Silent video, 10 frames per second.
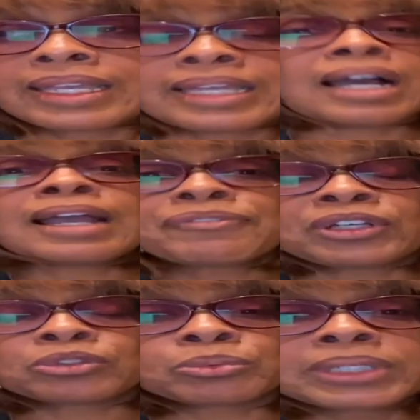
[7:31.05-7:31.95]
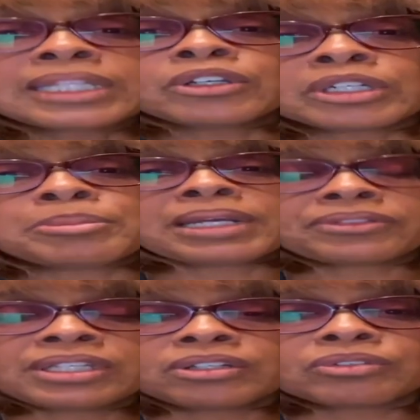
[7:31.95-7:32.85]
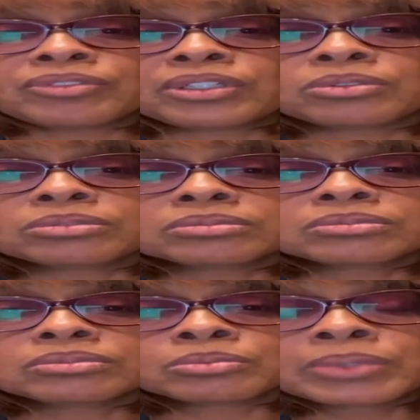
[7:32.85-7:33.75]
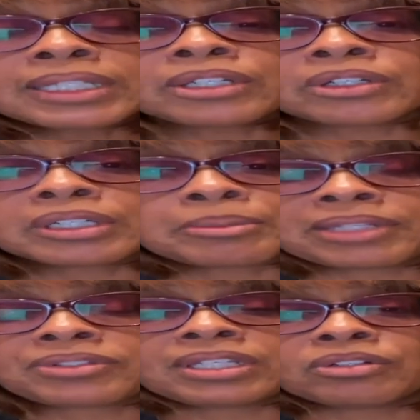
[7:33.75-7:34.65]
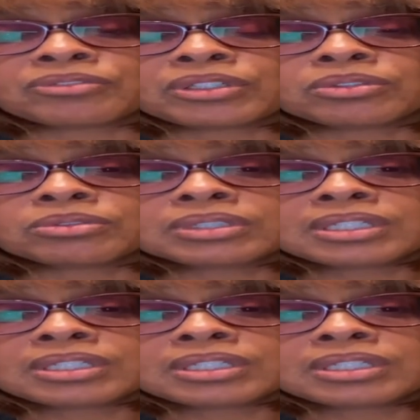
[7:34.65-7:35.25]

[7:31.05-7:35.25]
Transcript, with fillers: And I felt really good about the interview, really good about the interview.